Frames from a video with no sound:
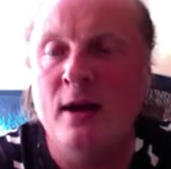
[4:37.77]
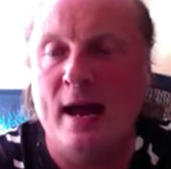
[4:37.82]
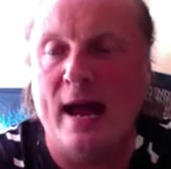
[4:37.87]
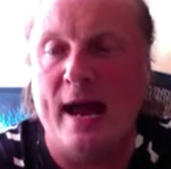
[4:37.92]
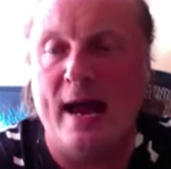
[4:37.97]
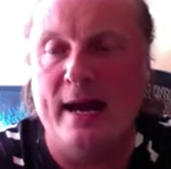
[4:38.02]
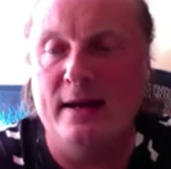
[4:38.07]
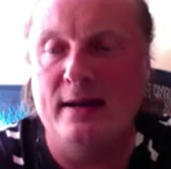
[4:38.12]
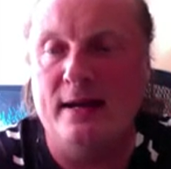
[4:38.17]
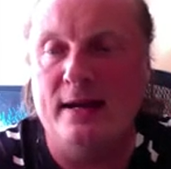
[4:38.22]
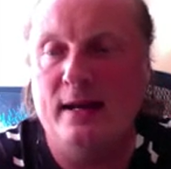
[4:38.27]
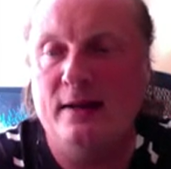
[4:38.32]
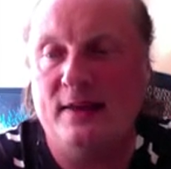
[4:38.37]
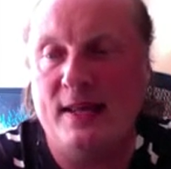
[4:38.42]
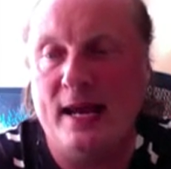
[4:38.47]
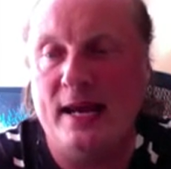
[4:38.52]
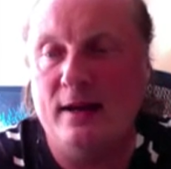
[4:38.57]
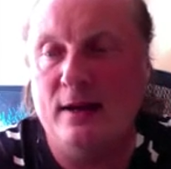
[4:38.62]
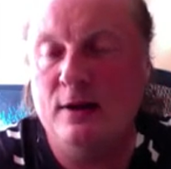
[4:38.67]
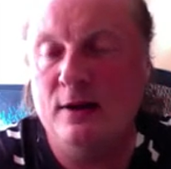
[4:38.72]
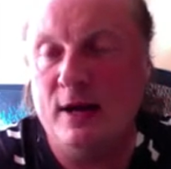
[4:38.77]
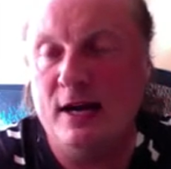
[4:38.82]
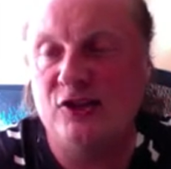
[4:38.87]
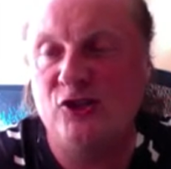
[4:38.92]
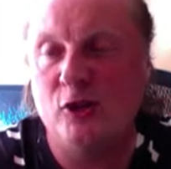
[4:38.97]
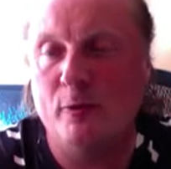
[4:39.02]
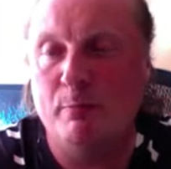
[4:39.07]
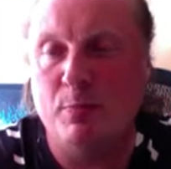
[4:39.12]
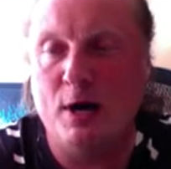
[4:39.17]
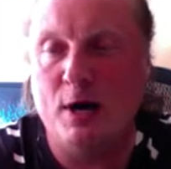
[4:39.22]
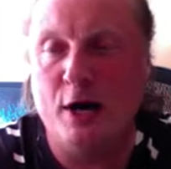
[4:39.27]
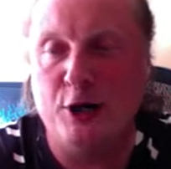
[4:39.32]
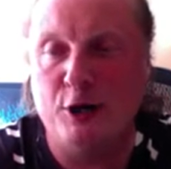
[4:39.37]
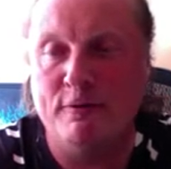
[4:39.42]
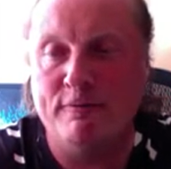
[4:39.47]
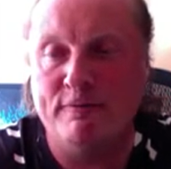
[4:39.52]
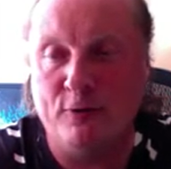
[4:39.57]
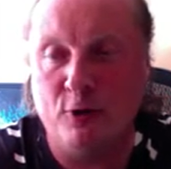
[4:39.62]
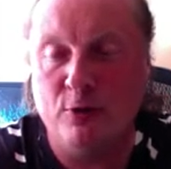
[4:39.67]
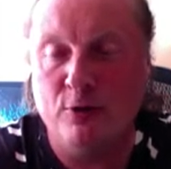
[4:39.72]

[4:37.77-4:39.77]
and then as a part of